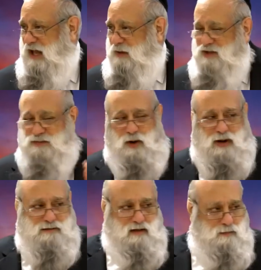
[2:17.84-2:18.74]
The name is
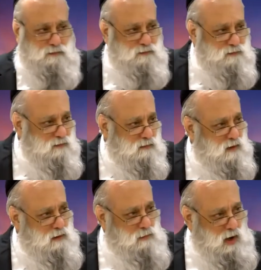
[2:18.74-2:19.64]
Moadim.
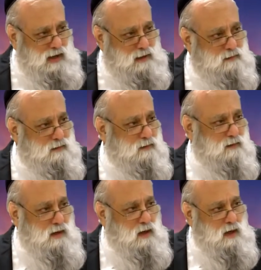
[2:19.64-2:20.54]
Moed.
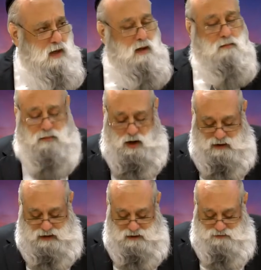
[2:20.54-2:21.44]

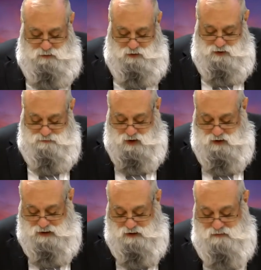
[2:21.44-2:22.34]
Moed, the word
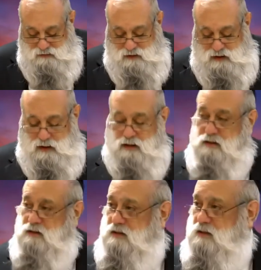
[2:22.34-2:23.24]
Moed,
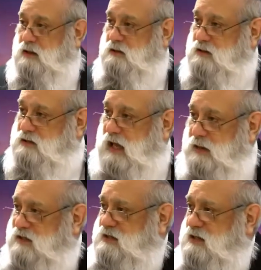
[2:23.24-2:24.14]
is the
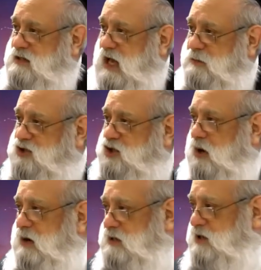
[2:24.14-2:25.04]
same as the same
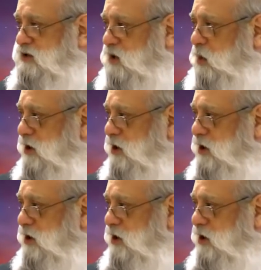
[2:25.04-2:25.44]
Shoresh as the